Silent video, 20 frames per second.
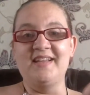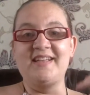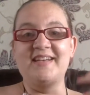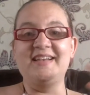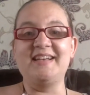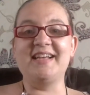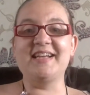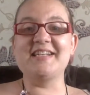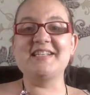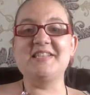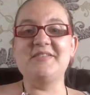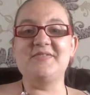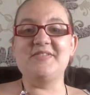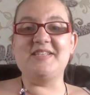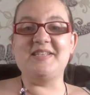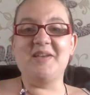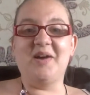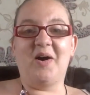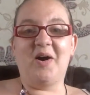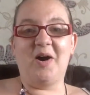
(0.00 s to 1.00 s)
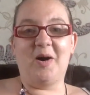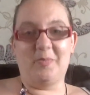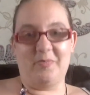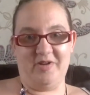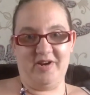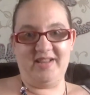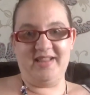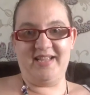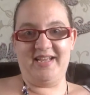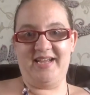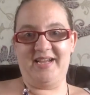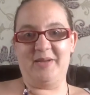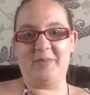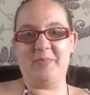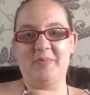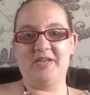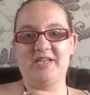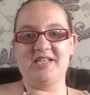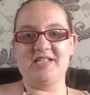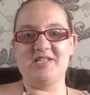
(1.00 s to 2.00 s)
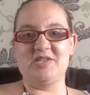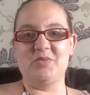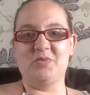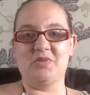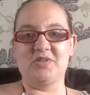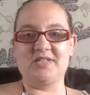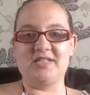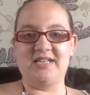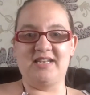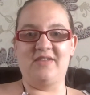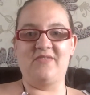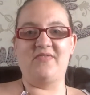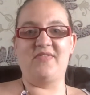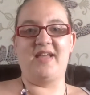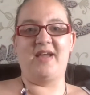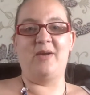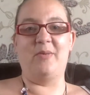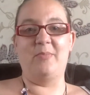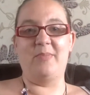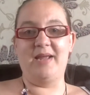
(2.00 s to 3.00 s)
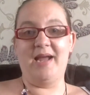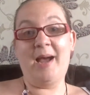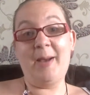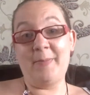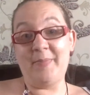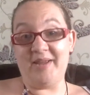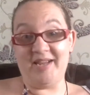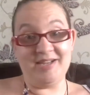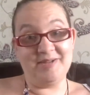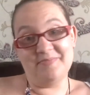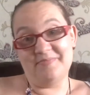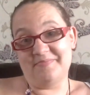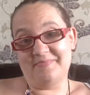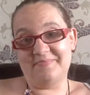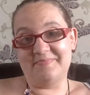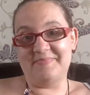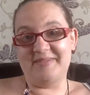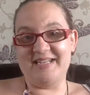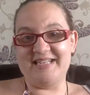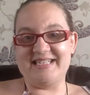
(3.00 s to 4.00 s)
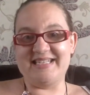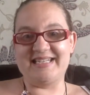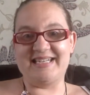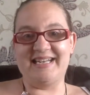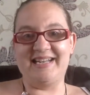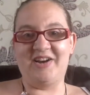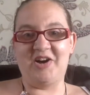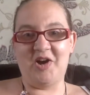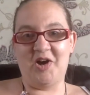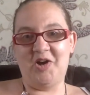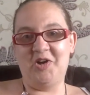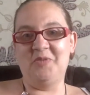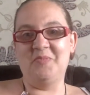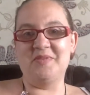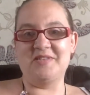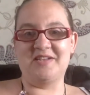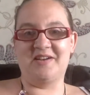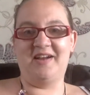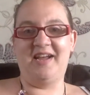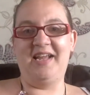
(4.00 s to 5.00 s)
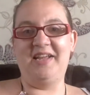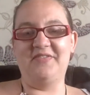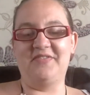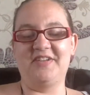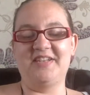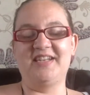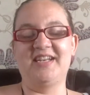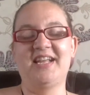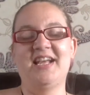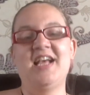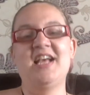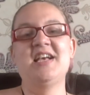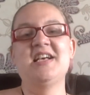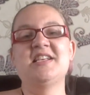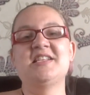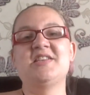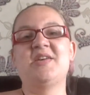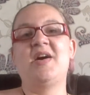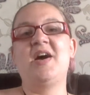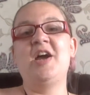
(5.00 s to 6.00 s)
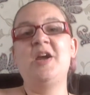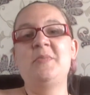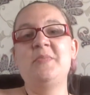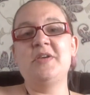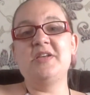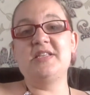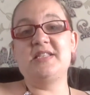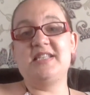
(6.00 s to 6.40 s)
negativity harboring there, because you want to live there and be happy. Basically, our home is our haven. So I hope those